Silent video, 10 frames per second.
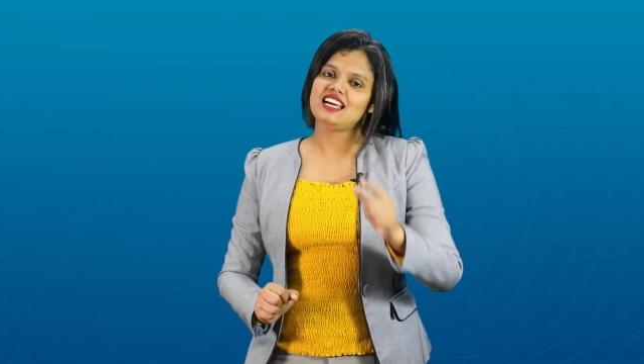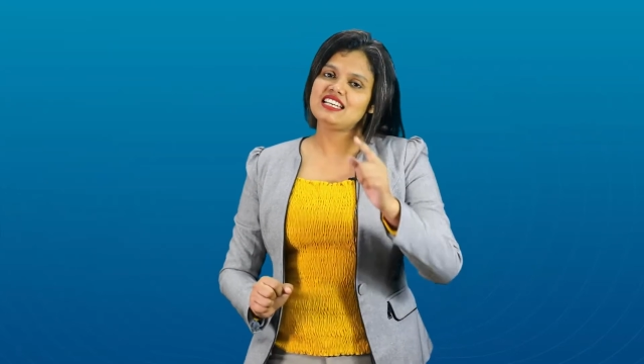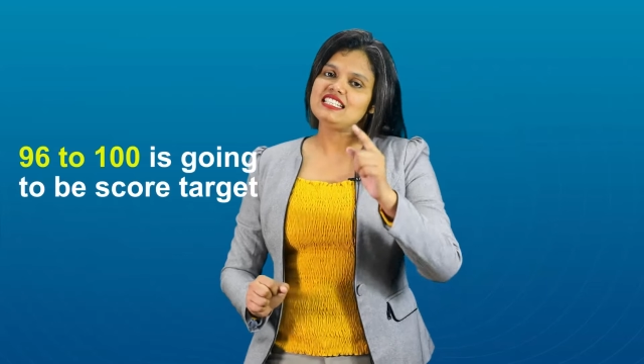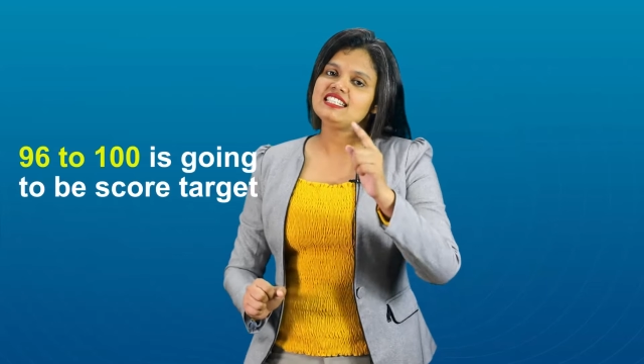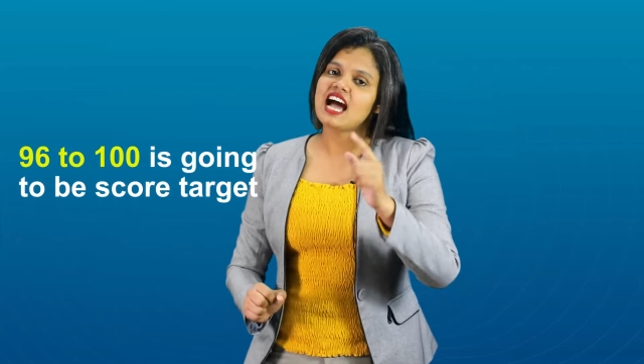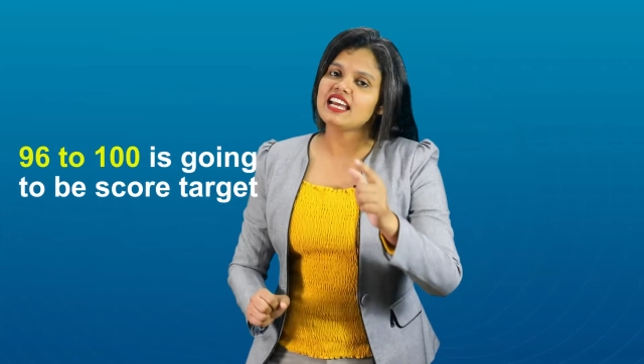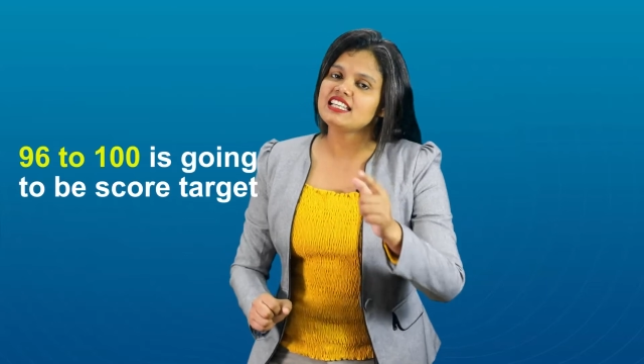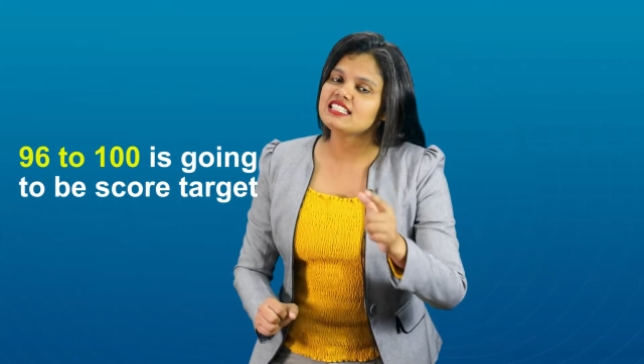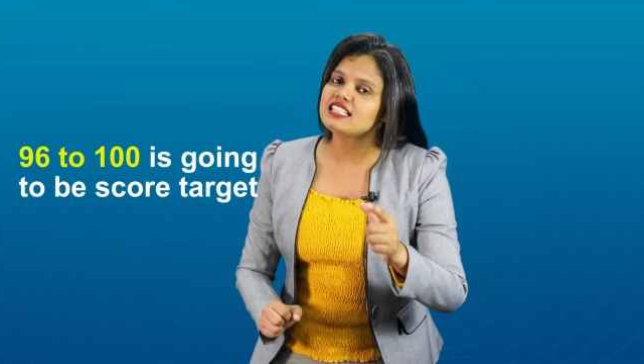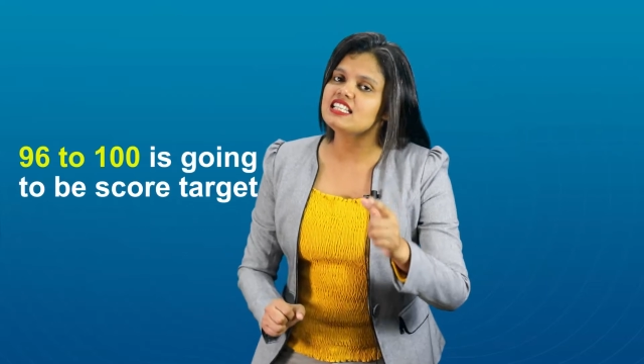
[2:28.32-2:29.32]

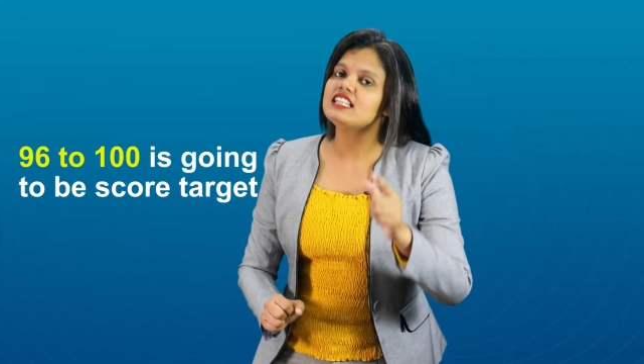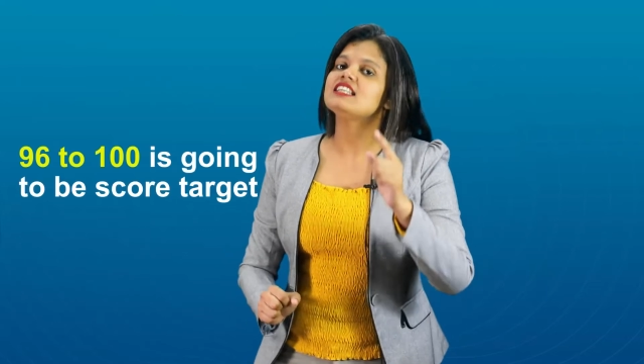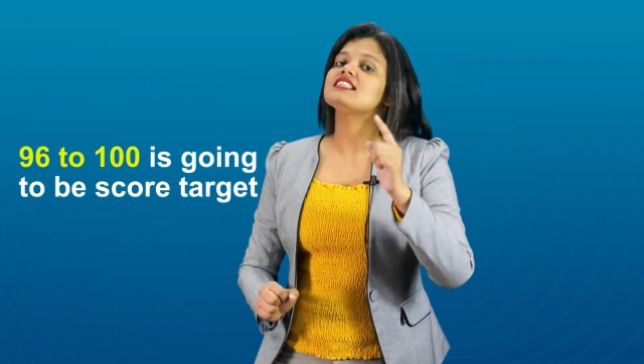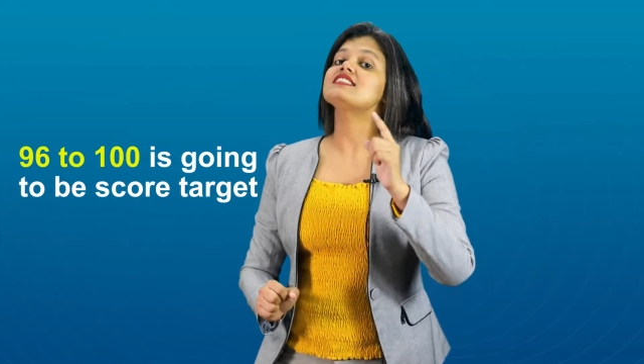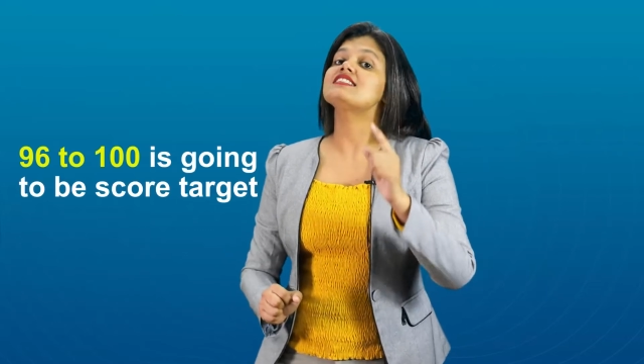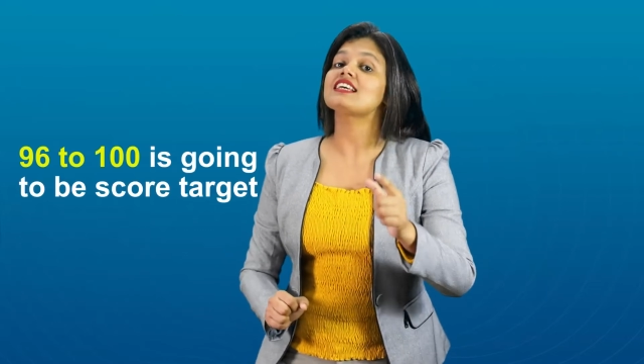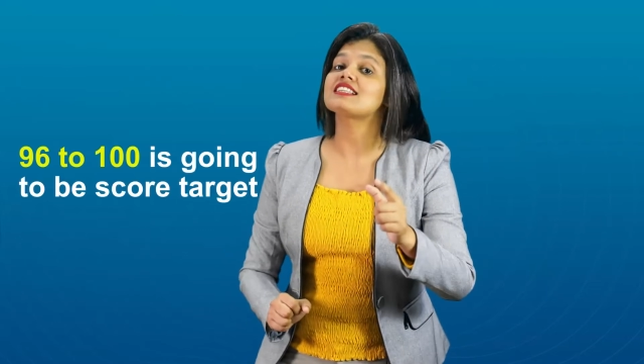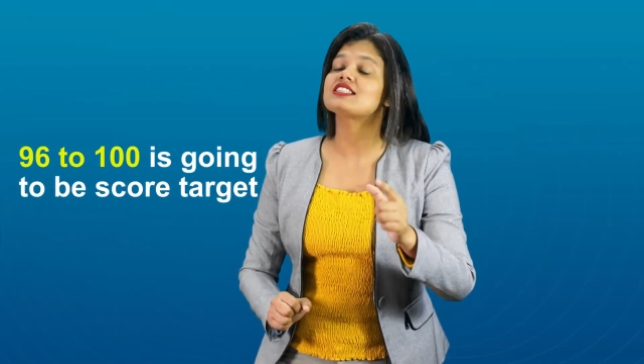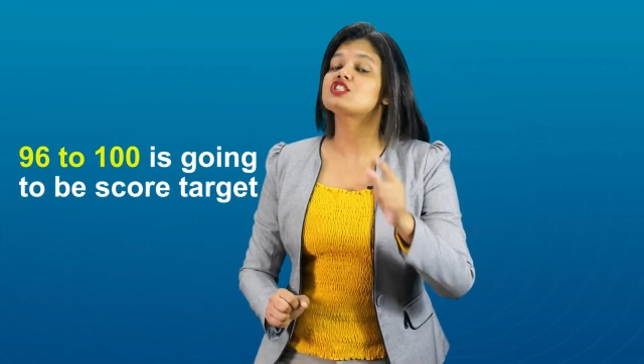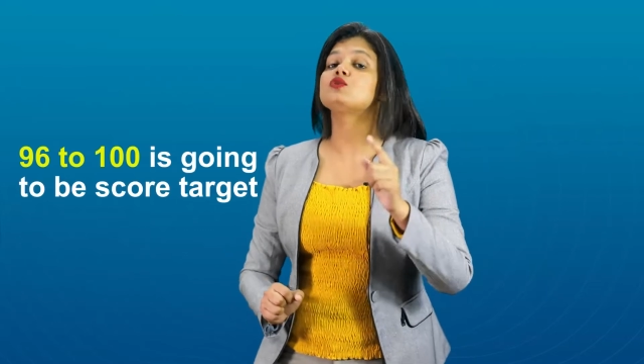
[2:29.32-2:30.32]

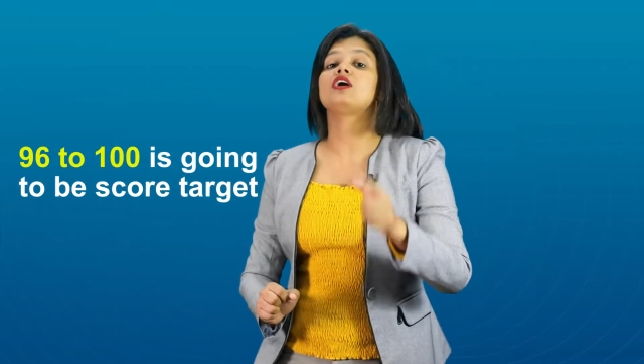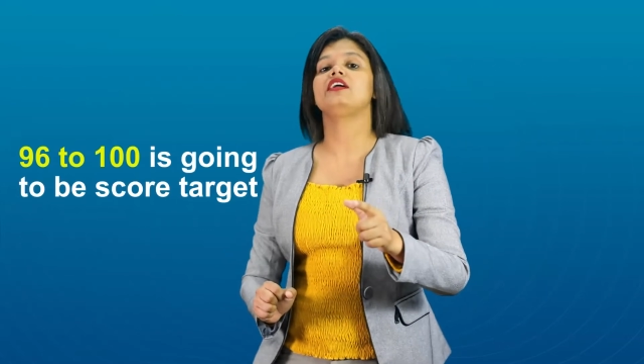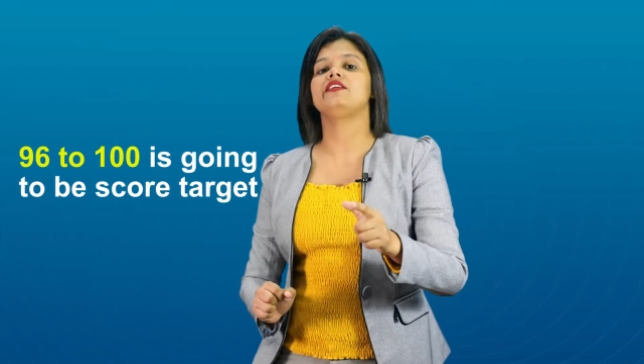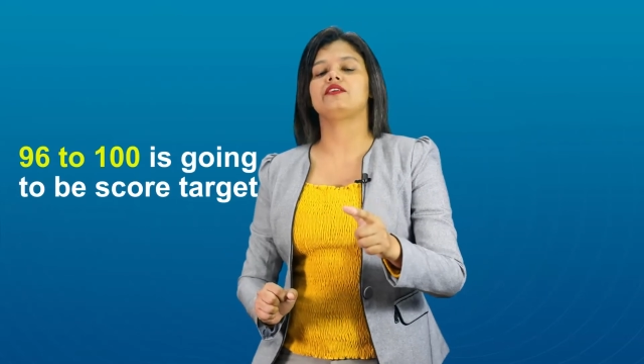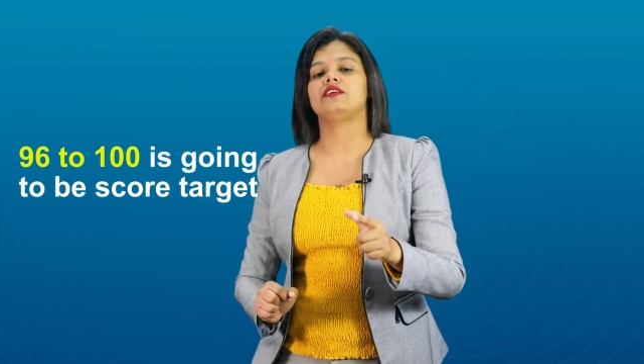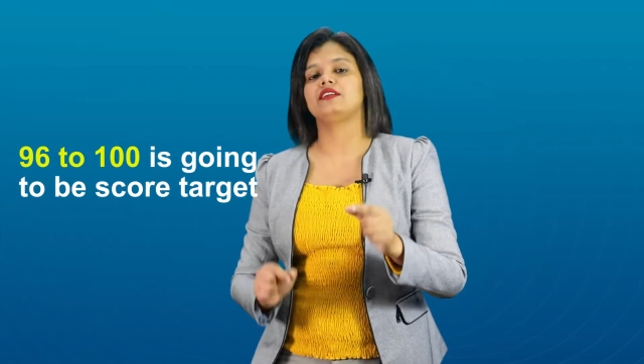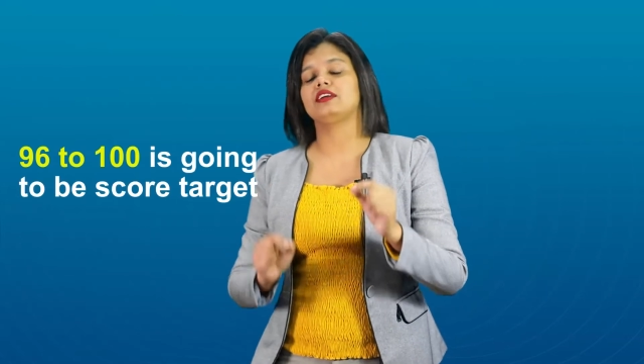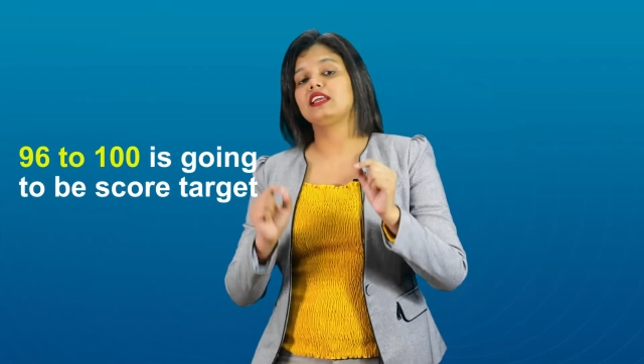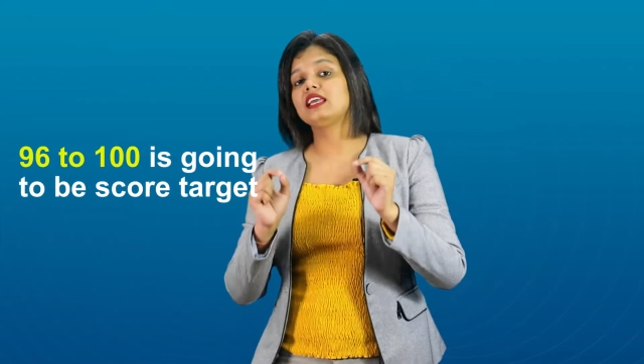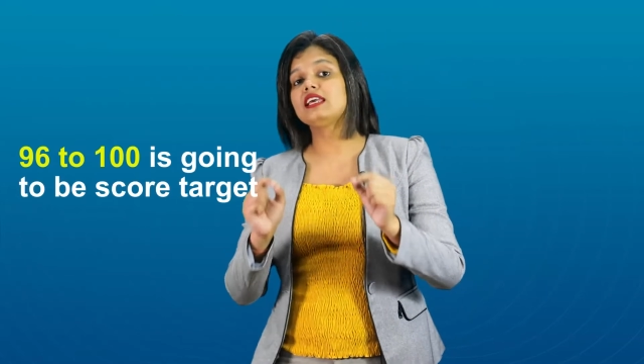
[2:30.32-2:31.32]
96 to 100
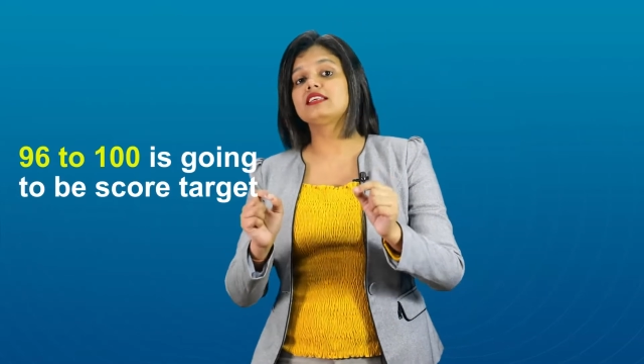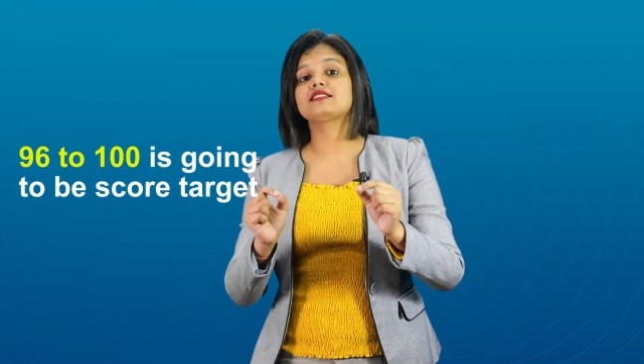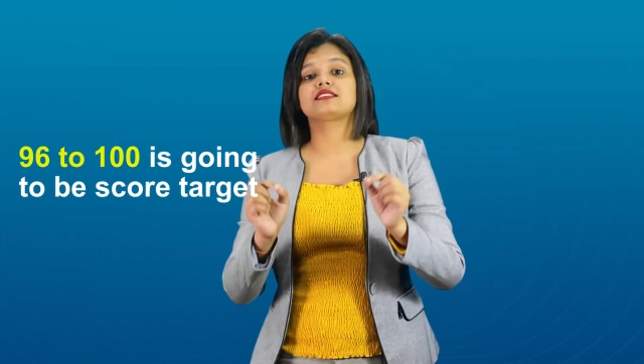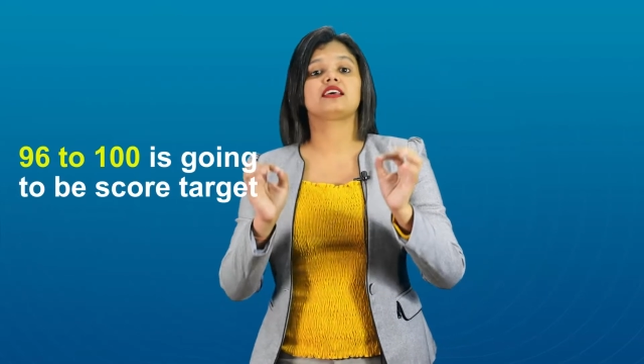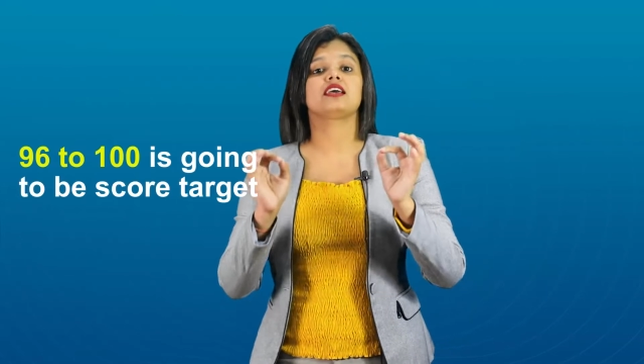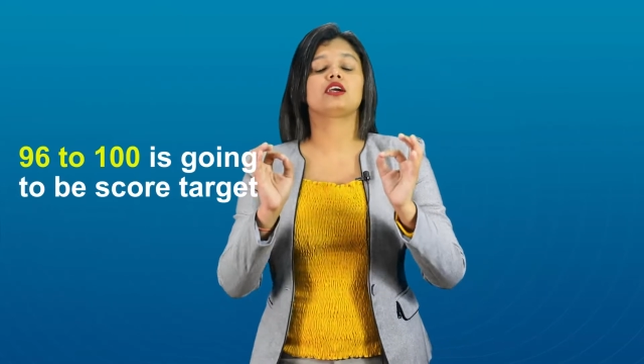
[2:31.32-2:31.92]
is